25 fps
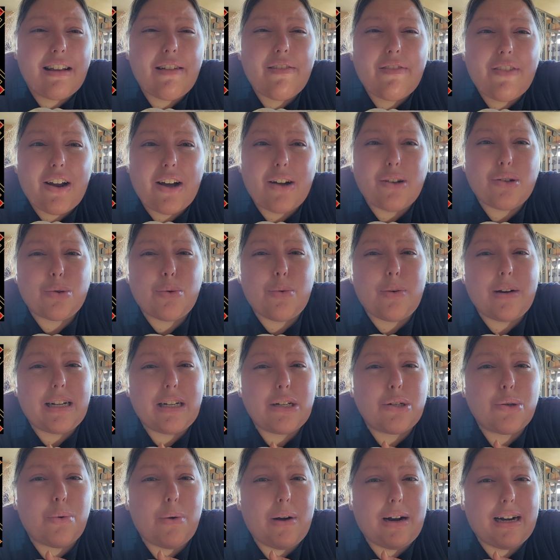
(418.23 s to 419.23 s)
if not
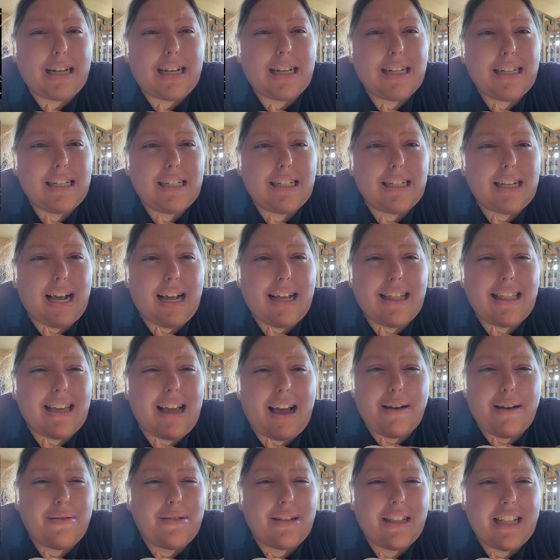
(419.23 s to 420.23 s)
2020s. I
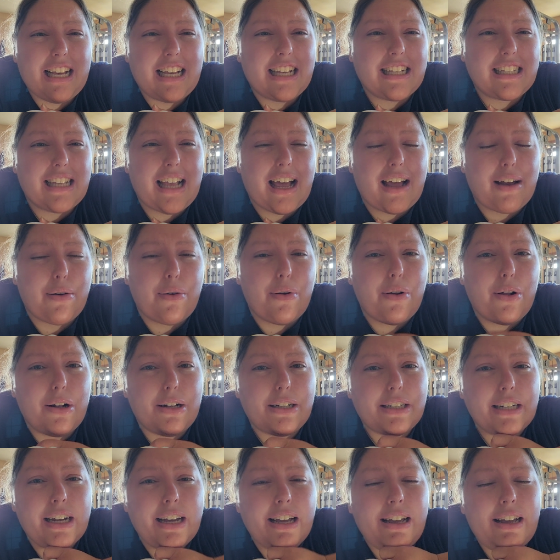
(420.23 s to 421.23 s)
don't think it's that
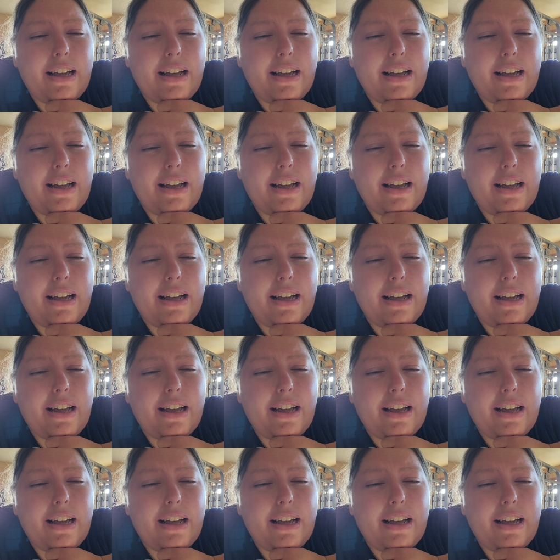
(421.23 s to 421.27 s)
old.